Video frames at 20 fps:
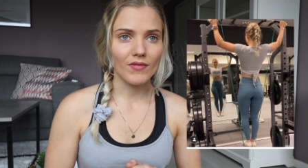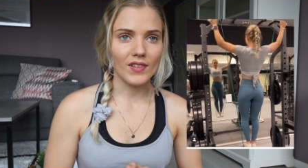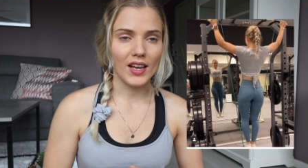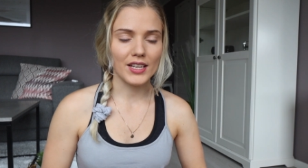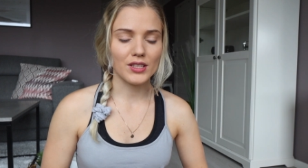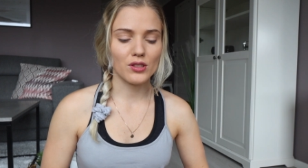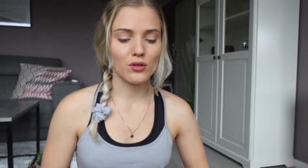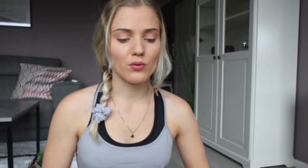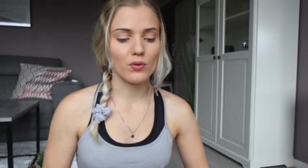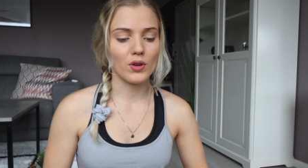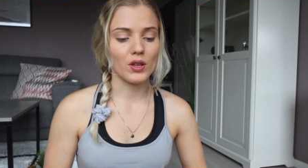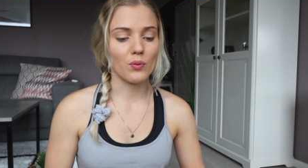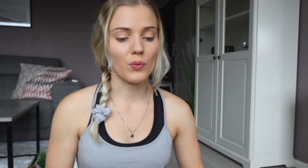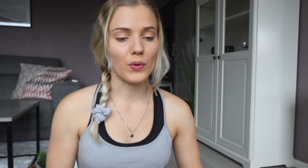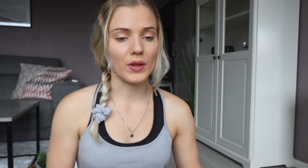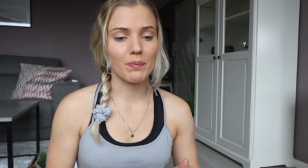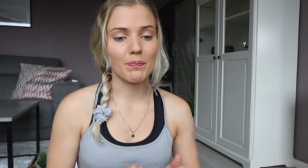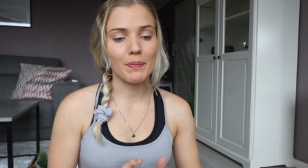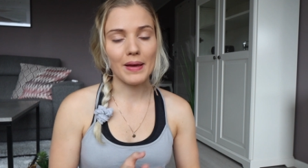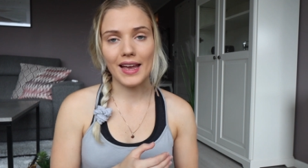I do it
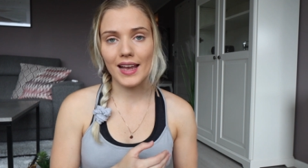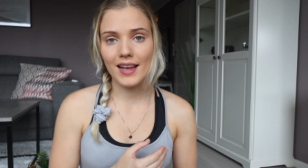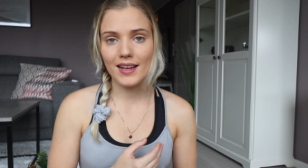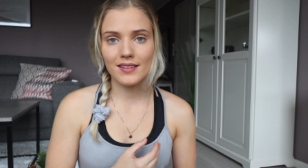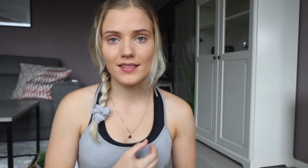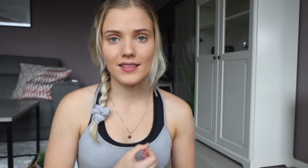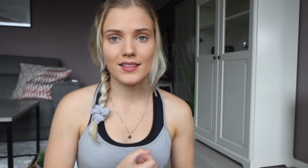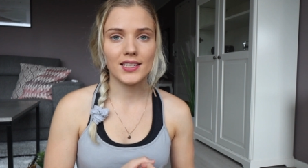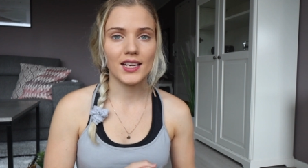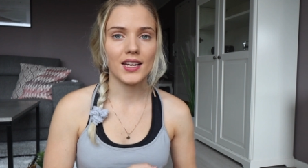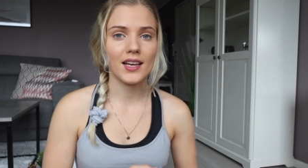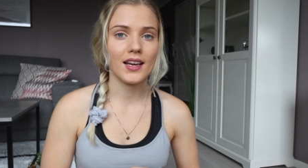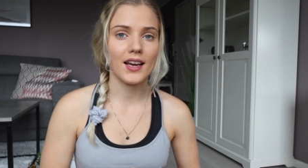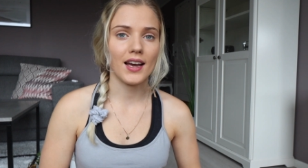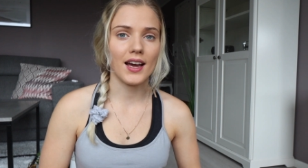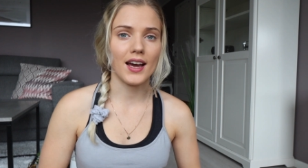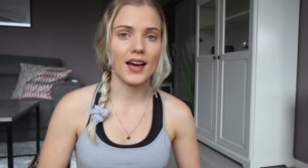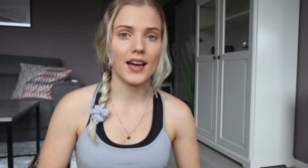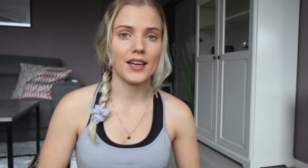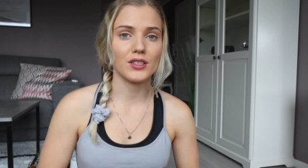with bands,
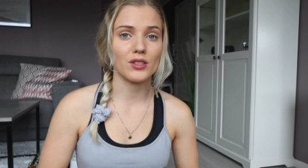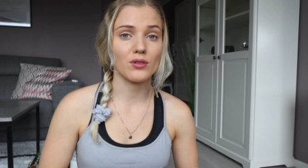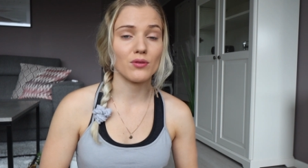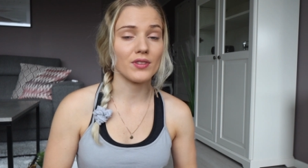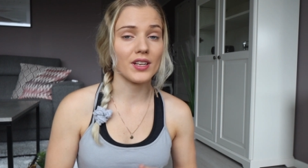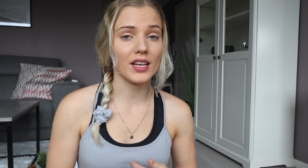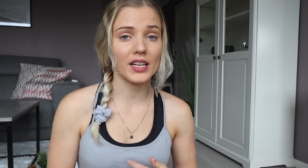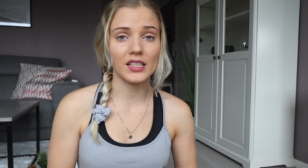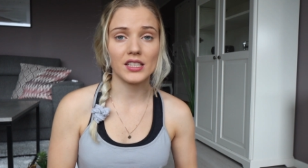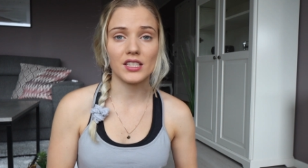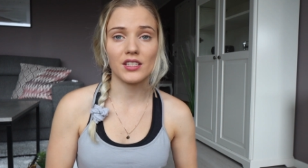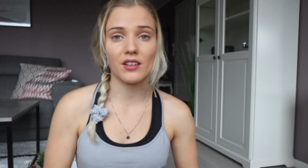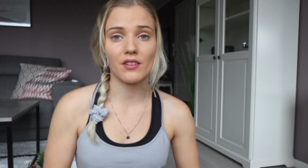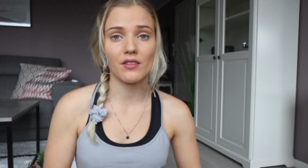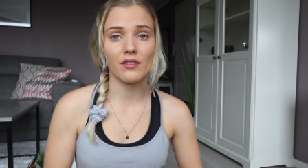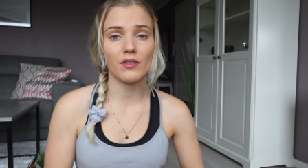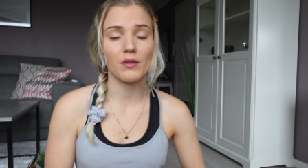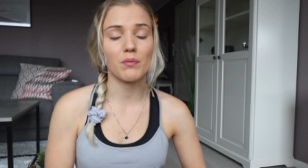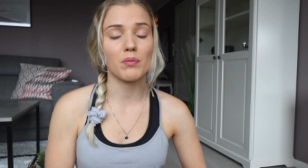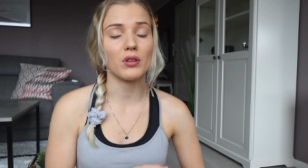I do
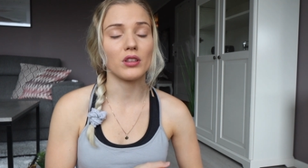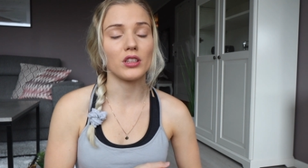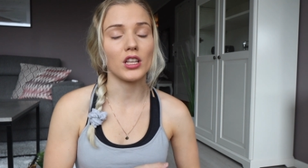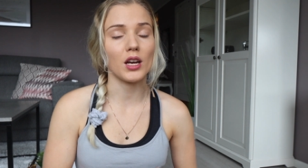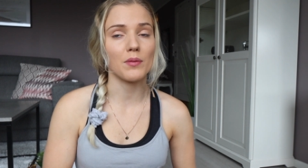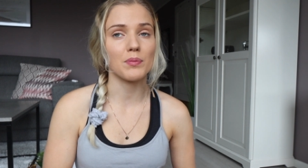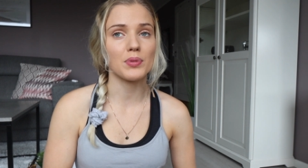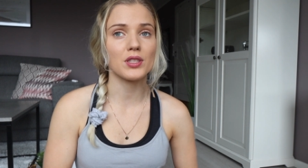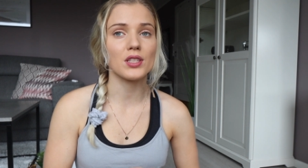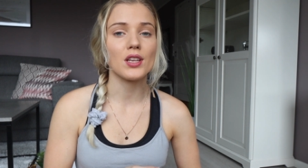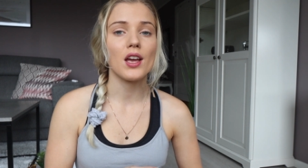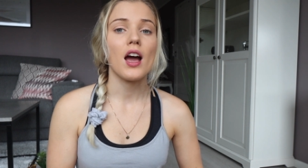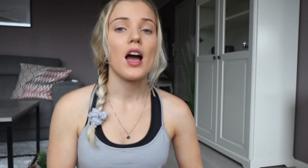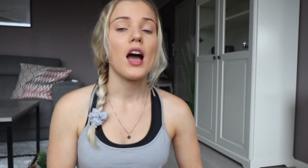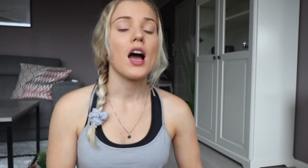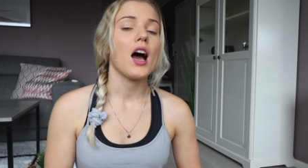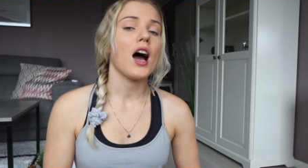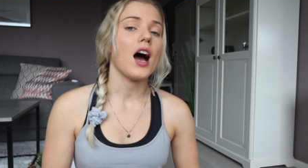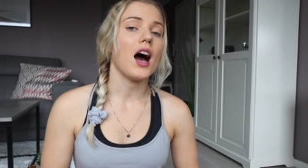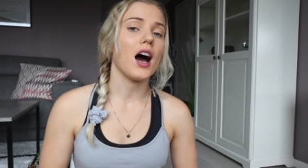negative pull-ups,
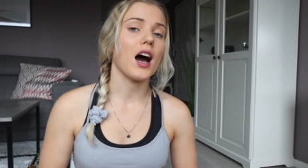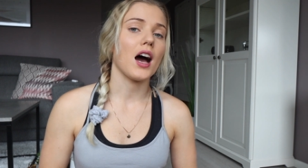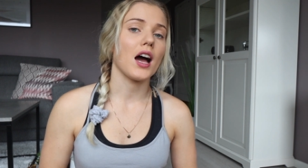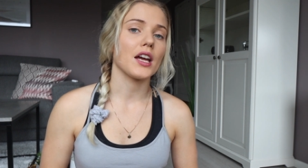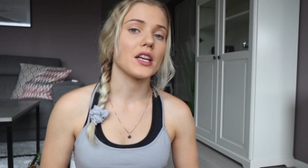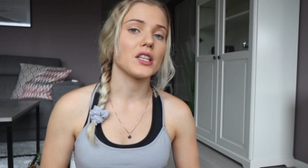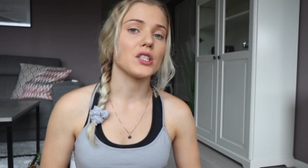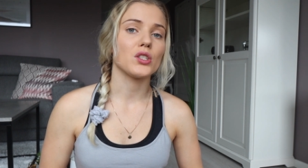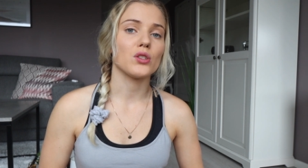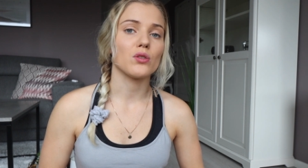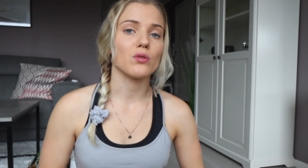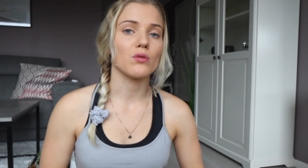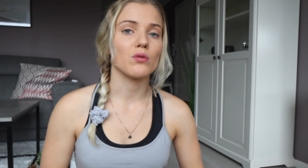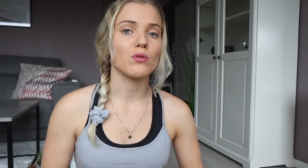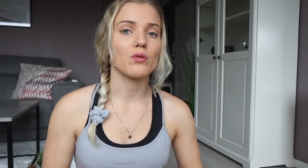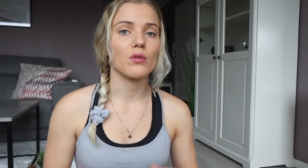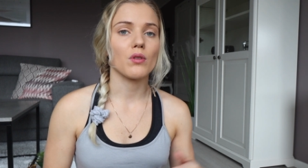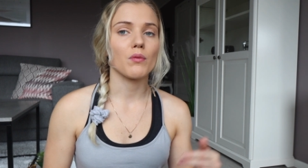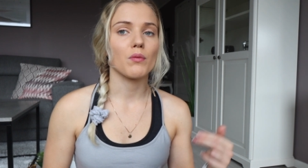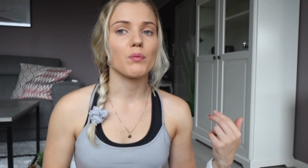I
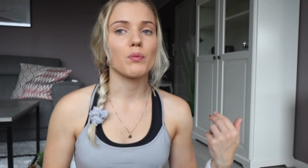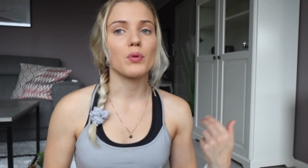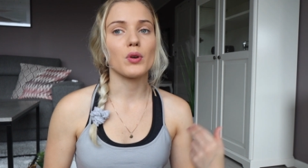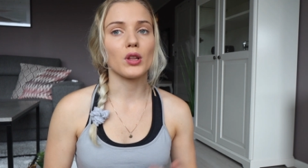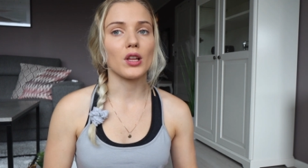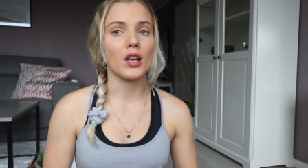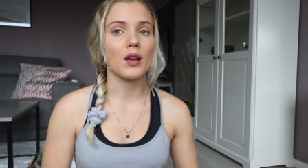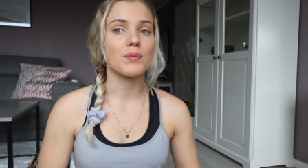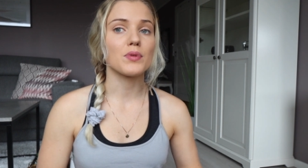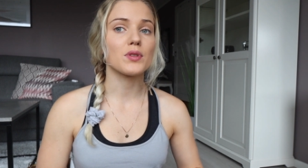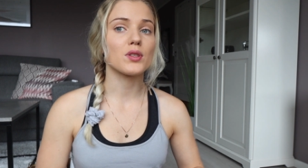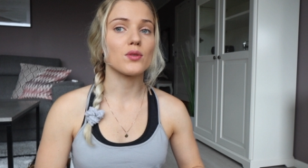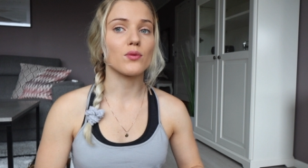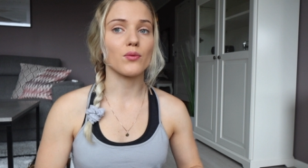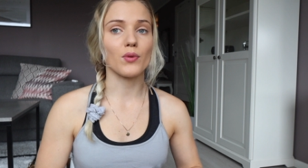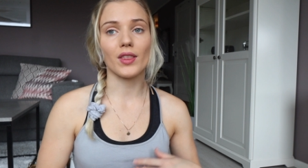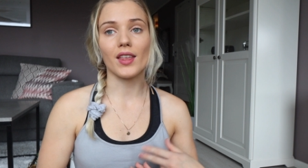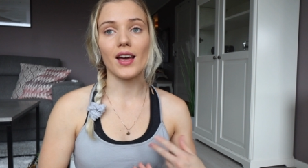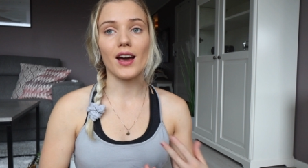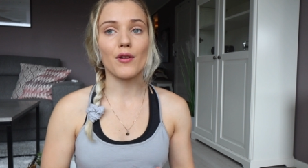do pull-ups
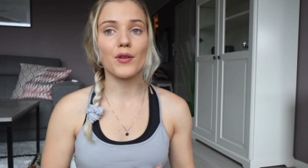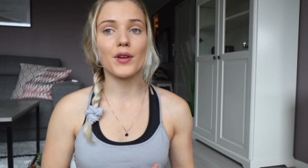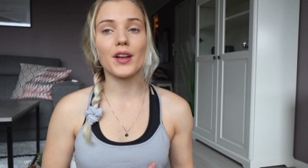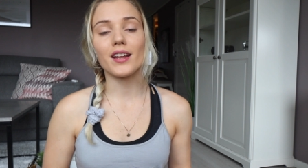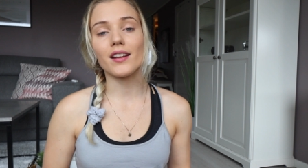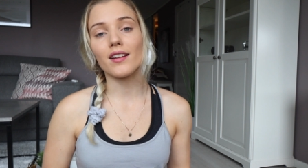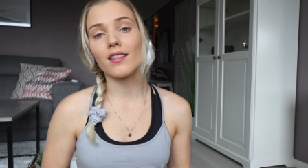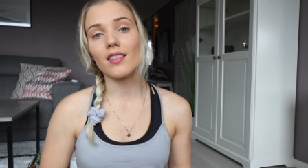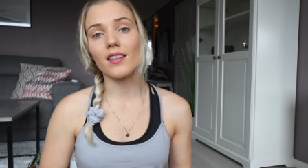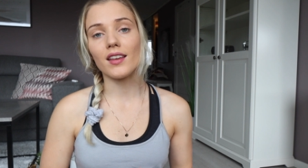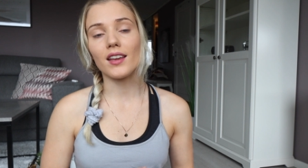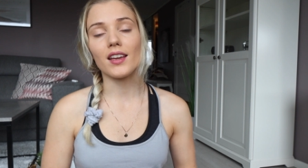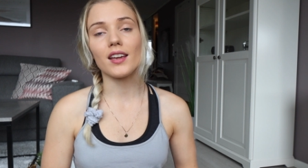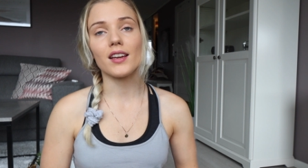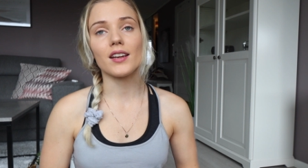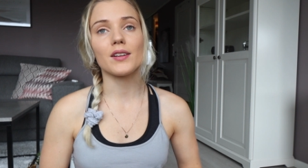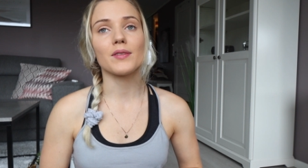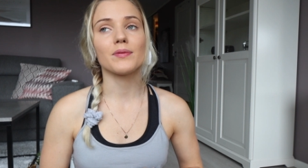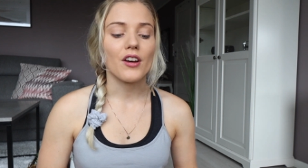without anything.